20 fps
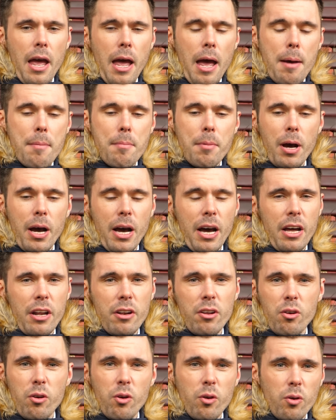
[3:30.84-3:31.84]

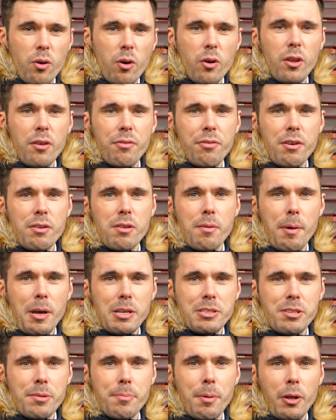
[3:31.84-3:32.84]
And on the field, a
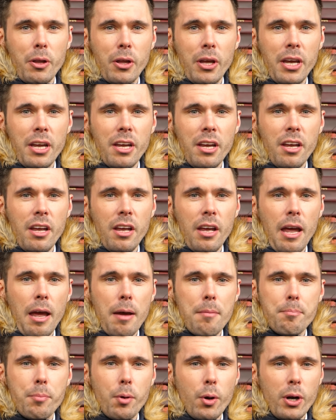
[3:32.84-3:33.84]
bit of stability,
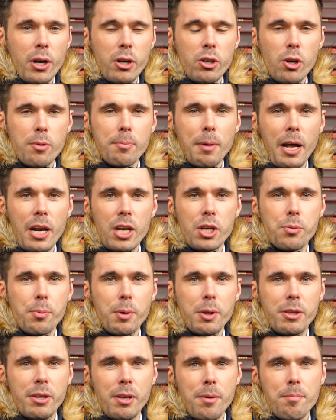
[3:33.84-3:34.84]
brought in a new
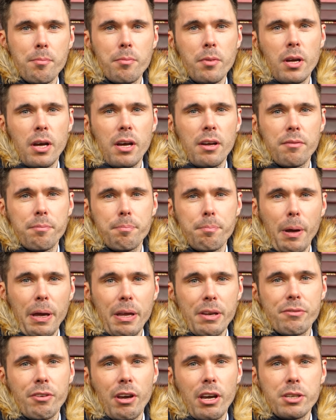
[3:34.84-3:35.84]
management team, a
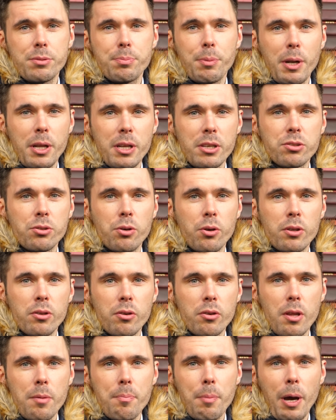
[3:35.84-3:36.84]
big investment in the squad on the